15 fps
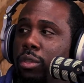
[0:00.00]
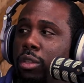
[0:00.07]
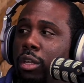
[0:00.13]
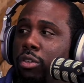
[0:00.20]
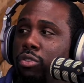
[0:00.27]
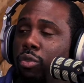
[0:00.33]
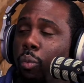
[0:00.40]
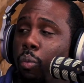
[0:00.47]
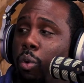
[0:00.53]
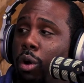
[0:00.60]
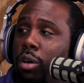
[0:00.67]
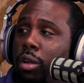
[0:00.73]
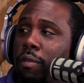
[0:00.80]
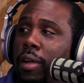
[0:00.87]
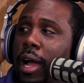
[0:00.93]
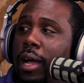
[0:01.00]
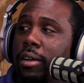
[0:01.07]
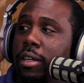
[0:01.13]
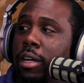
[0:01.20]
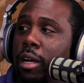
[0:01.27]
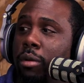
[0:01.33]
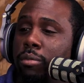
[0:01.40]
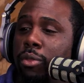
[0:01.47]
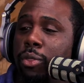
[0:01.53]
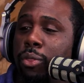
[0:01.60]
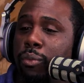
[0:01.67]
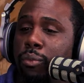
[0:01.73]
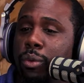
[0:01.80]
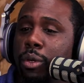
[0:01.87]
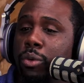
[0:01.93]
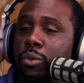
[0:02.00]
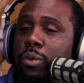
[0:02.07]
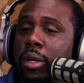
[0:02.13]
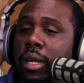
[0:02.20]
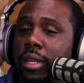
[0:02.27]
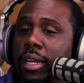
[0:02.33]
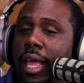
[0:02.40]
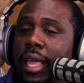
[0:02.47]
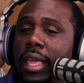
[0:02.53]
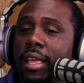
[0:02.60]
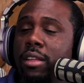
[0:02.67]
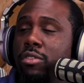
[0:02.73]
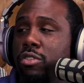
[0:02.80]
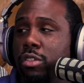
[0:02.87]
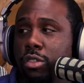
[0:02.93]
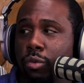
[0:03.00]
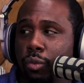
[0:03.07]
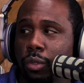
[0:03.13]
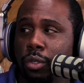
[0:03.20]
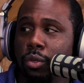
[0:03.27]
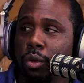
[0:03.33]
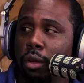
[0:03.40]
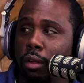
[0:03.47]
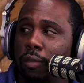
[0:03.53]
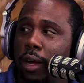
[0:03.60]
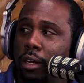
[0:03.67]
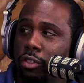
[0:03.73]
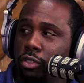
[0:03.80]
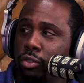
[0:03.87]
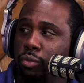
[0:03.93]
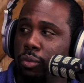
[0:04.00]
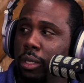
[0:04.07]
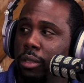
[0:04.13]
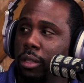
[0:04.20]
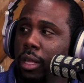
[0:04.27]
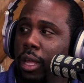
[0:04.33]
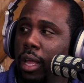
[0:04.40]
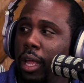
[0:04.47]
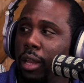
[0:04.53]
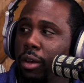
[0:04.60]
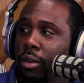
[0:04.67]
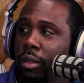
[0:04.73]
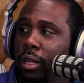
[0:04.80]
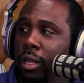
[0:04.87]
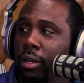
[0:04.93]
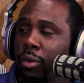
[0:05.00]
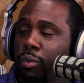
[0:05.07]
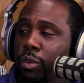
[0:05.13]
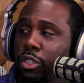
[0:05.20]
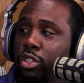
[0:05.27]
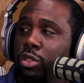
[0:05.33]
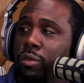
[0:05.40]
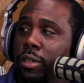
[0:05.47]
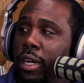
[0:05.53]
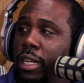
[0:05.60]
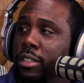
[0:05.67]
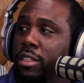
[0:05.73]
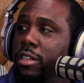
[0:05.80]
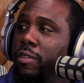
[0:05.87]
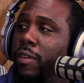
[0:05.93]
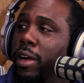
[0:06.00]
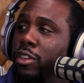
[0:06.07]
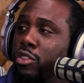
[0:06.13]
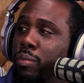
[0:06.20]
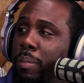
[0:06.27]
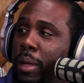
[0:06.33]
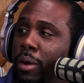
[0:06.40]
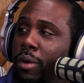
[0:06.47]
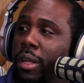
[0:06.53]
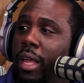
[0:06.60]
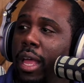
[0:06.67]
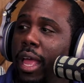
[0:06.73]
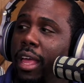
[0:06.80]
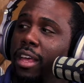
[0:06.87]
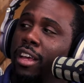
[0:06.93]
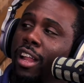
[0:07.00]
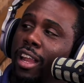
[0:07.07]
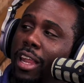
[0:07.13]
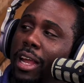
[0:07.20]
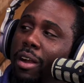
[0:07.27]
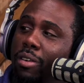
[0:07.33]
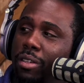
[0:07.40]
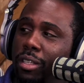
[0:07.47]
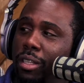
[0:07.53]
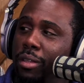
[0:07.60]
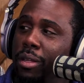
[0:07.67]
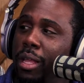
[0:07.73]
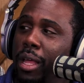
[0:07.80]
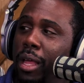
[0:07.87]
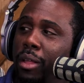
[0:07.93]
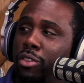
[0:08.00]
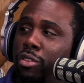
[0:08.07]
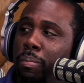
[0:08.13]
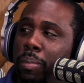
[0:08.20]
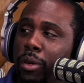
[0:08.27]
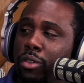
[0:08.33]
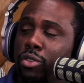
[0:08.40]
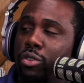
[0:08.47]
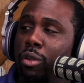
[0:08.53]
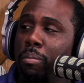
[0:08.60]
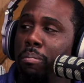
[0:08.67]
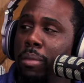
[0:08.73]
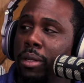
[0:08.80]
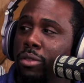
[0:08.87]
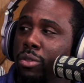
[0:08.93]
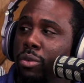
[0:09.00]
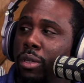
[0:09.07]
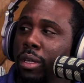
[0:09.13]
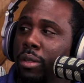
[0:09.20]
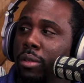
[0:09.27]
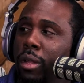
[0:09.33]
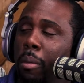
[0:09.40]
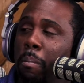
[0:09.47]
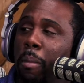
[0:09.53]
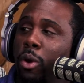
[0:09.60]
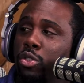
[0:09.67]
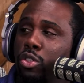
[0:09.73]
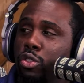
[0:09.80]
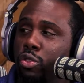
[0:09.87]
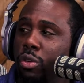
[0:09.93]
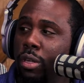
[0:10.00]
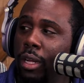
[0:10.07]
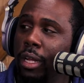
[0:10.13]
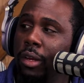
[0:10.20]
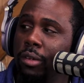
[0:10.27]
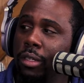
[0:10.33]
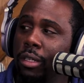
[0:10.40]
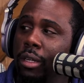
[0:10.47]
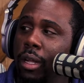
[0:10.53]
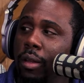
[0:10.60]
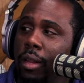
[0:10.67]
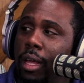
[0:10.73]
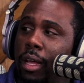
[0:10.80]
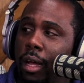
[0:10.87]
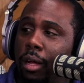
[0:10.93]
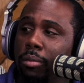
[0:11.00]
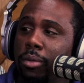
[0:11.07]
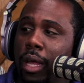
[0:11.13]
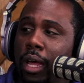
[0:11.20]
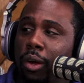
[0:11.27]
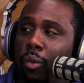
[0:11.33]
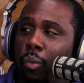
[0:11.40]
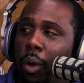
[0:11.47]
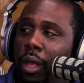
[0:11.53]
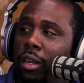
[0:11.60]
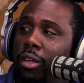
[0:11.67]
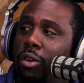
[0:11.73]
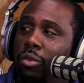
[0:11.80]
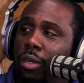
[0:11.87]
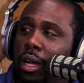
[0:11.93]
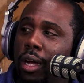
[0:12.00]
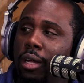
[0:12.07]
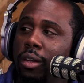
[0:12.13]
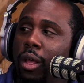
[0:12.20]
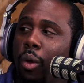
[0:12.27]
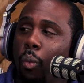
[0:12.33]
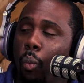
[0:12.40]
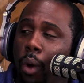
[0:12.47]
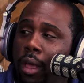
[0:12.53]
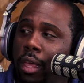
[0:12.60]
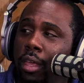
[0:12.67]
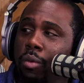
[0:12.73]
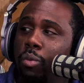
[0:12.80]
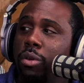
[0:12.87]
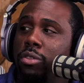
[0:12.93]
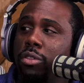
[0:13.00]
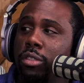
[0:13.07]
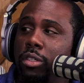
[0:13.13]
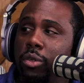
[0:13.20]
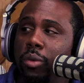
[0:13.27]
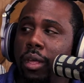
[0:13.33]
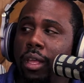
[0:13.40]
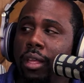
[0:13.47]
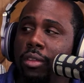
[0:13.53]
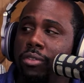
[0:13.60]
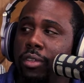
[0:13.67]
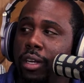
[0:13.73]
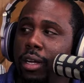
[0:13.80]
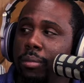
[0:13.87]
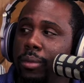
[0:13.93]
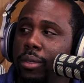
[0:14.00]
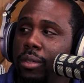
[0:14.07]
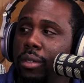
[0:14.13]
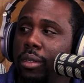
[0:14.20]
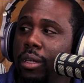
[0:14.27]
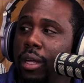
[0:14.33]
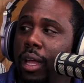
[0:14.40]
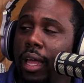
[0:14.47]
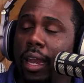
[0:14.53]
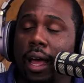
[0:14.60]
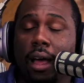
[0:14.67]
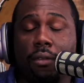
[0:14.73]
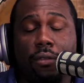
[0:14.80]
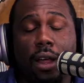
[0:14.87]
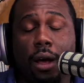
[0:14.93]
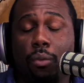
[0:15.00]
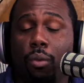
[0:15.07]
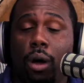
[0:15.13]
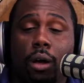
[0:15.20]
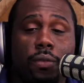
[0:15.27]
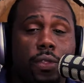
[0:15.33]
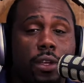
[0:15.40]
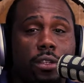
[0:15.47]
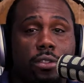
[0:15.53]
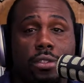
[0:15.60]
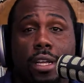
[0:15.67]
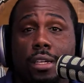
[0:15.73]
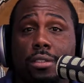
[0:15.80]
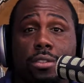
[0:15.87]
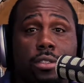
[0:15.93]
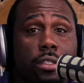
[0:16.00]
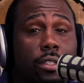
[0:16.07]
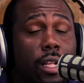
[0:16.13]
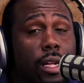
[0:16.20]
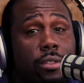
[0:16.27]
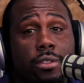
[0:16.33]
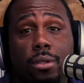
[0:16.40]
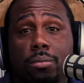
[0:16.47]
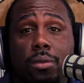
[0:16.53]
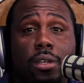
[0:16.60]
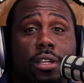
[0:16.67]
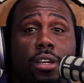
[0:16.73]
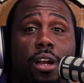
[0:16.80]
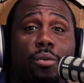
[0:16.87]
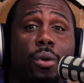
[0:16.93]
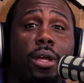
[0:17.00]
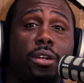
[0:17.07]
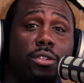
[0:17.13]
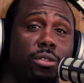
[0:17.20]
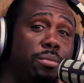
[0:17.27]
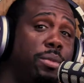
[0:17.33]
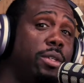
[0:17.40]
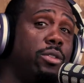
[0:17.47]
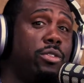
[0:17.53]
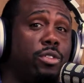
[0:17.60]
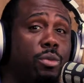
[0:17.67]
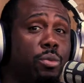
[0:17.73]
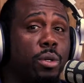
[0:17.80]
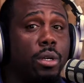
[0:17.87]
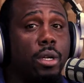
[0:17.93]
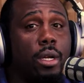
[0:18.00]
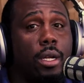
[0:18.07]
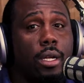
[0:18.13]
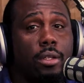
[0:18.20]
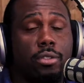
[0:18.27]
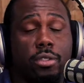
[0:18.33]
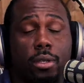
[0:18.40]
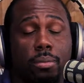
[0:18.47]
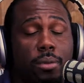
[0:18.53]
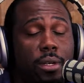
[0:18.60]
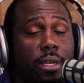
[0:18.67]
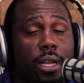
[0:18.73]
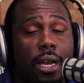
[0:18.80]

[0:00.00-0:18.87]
there's the work of God to come through that ends in the renewal of our strength and the rejuvenation of our spirit and clarity and spiritual, mental, and emotional clarity that comes out of waiting on God, what He wants to do in His timing. And I've walked that. It's not something that I read in the book somewhere. It's something